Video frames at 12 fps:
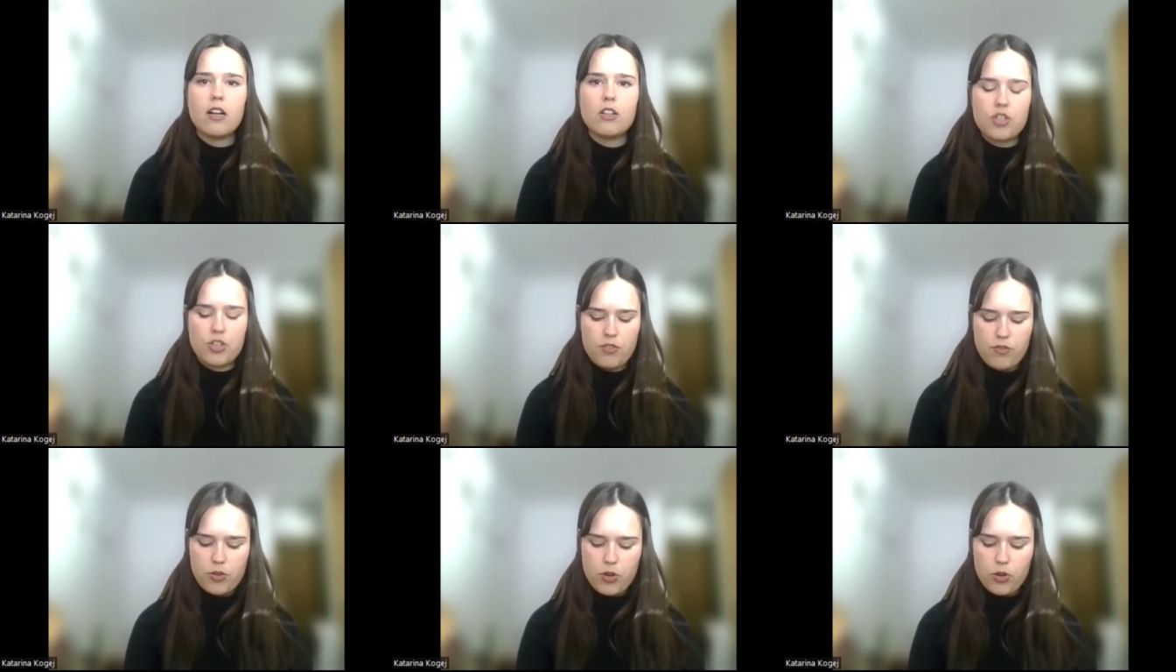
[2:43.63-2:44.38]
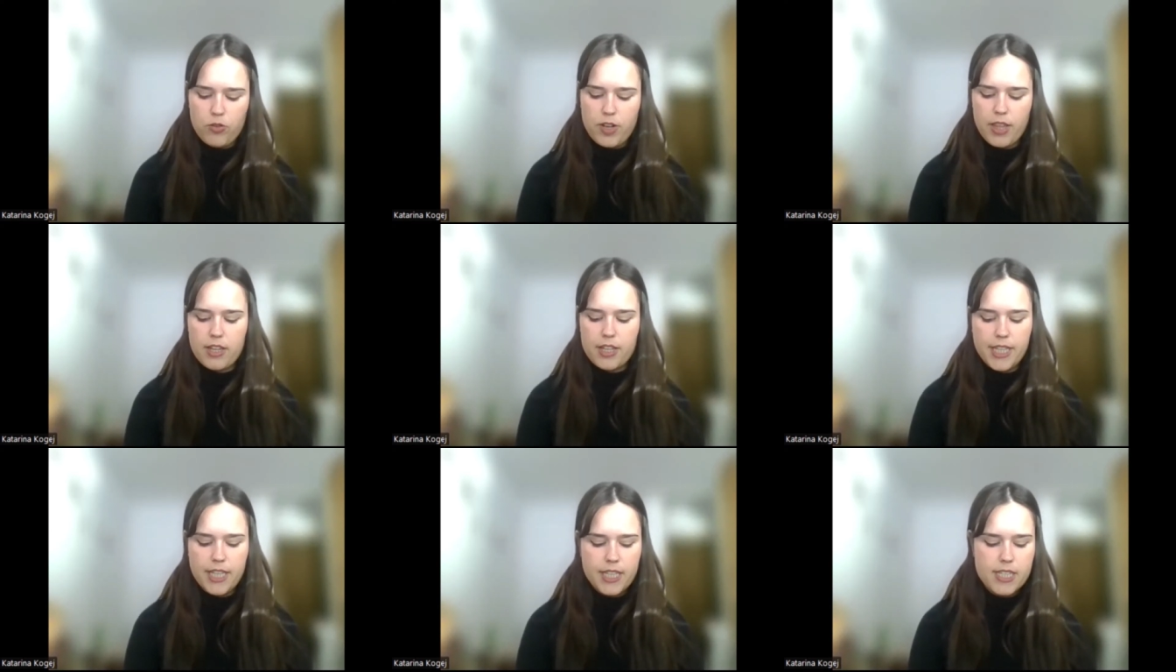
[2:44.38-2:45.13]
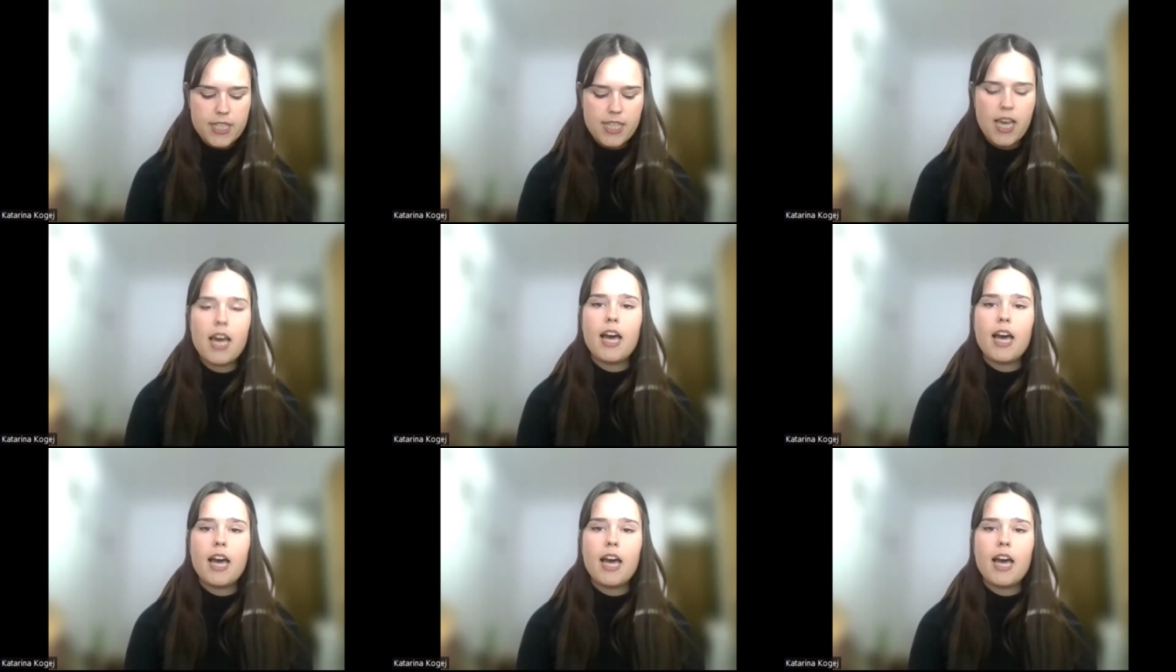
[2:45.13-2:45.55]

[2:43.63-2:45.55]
cultures for over 30 years,